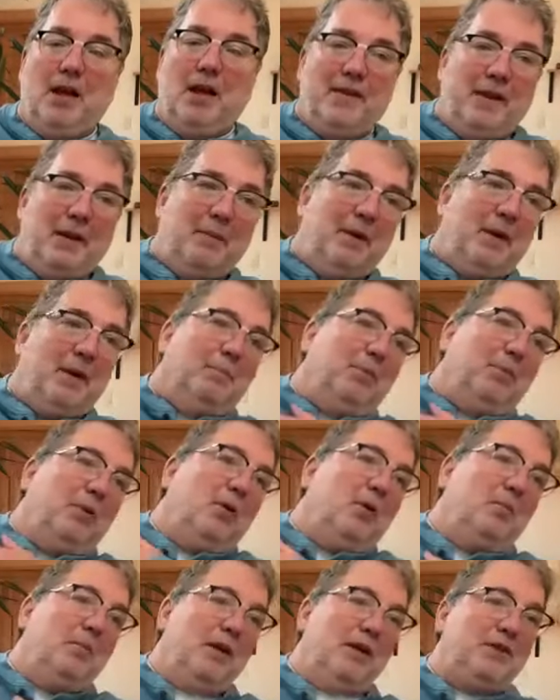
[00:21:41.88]
And then I'm going to
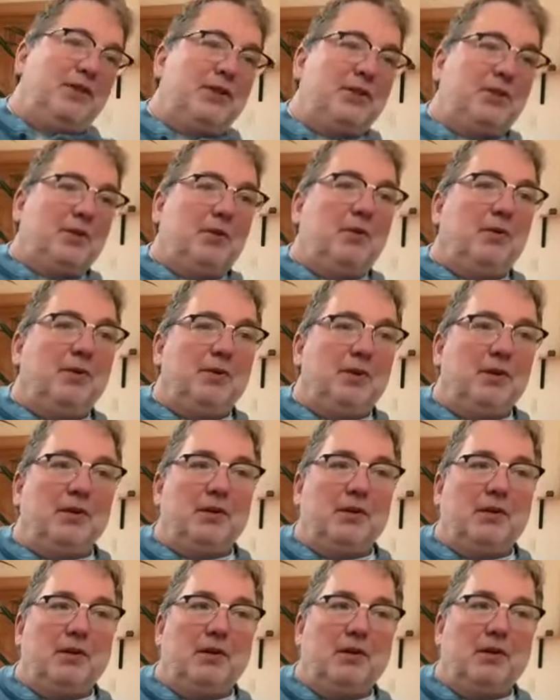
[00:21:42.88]
pull my
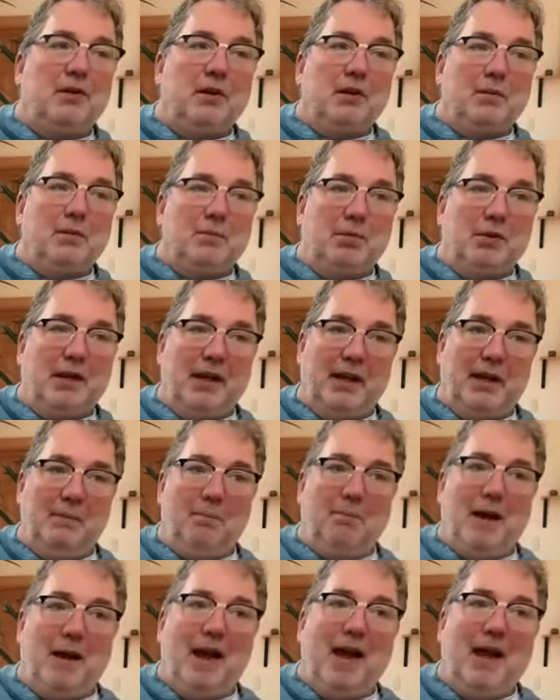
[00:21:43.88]
shoulder
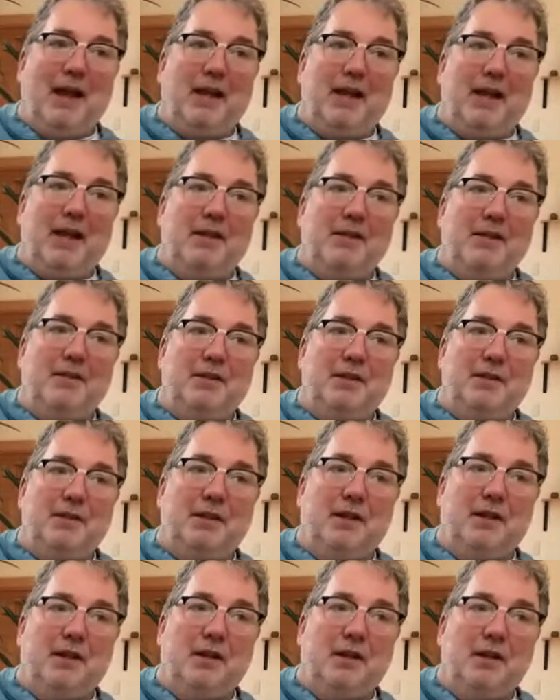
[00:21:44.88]
blade back
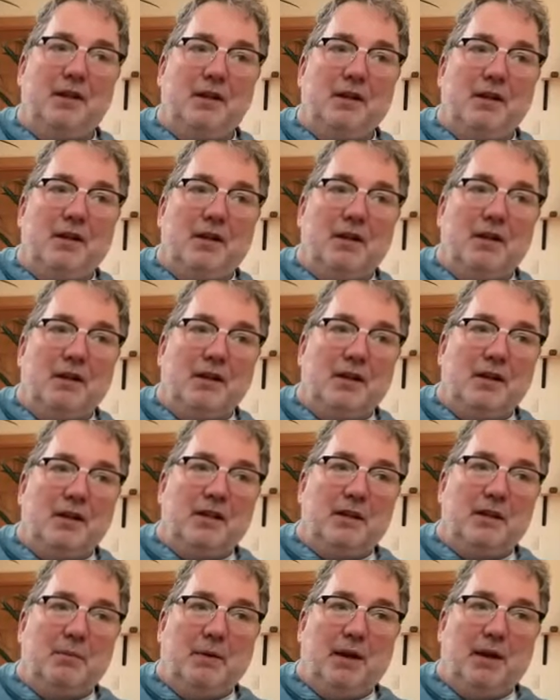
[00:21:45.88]
into
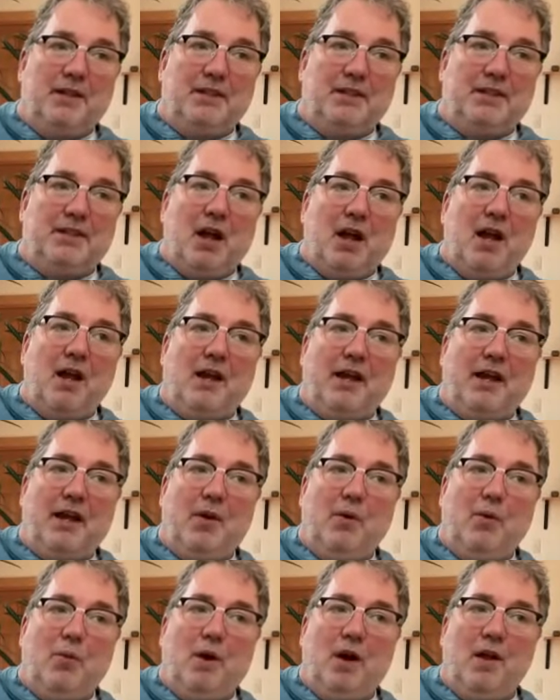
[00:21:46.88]
my
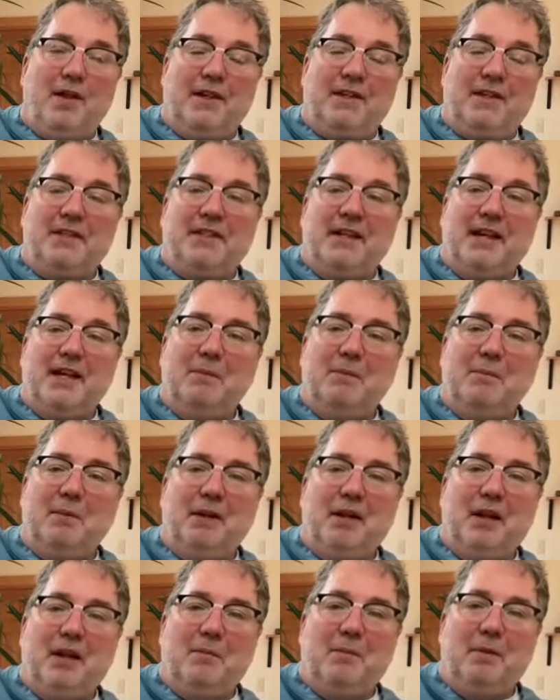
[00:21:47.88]
socket while extending
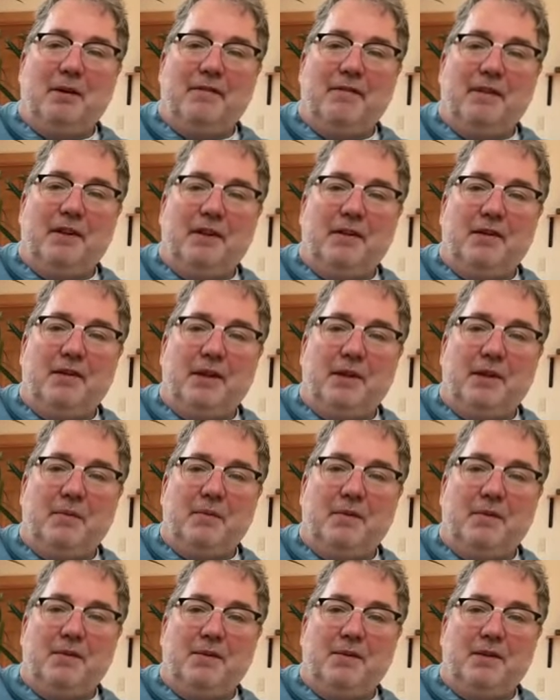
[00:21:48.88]
beyond my
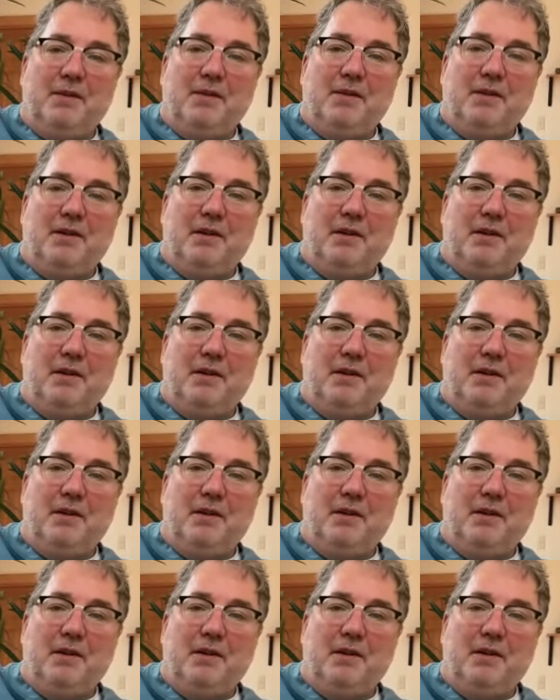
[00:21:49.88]
fingertips.